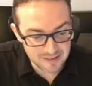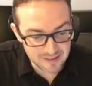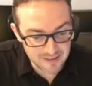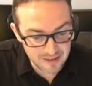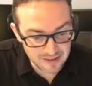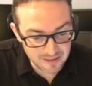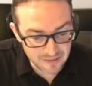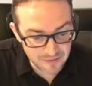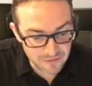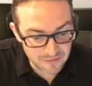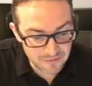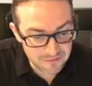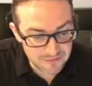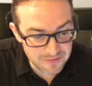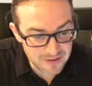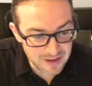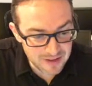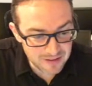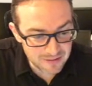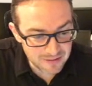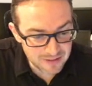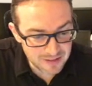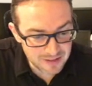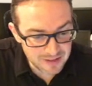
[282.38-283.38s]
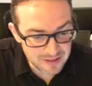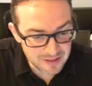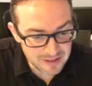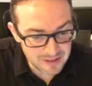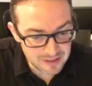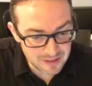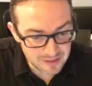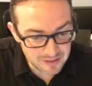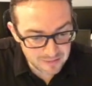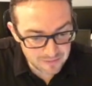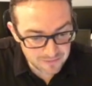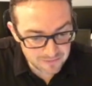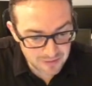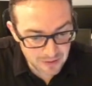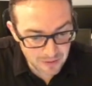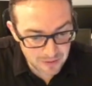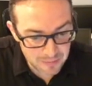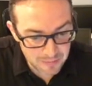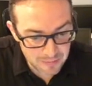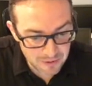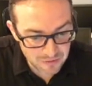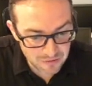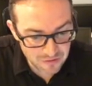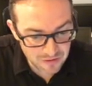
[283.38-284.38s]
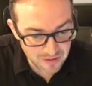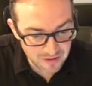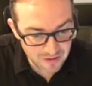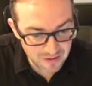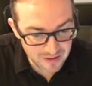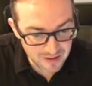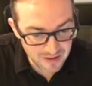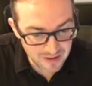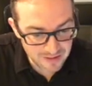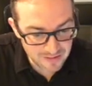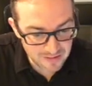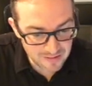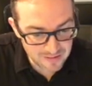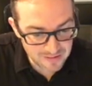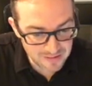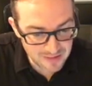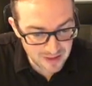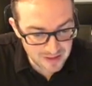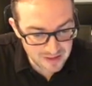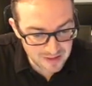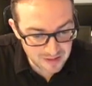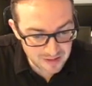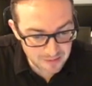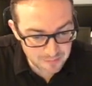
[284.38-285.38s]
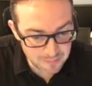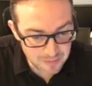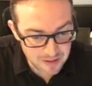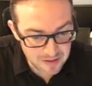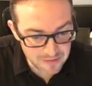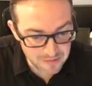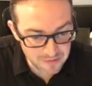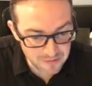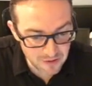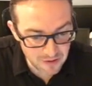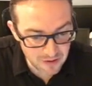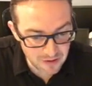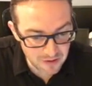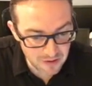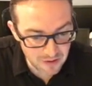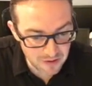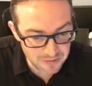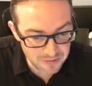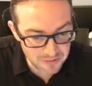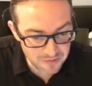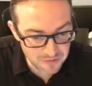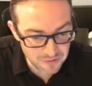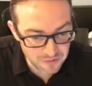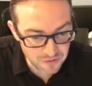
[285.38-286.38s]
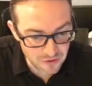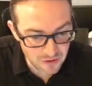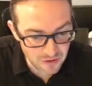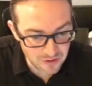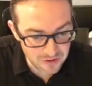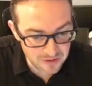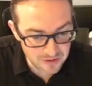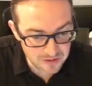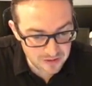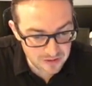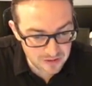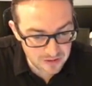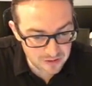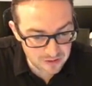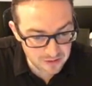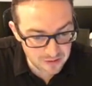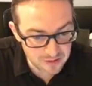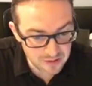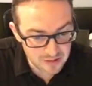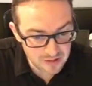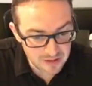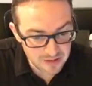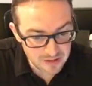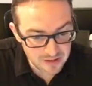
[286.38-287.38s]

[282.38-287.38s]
it's very, very much extended based on this chart here.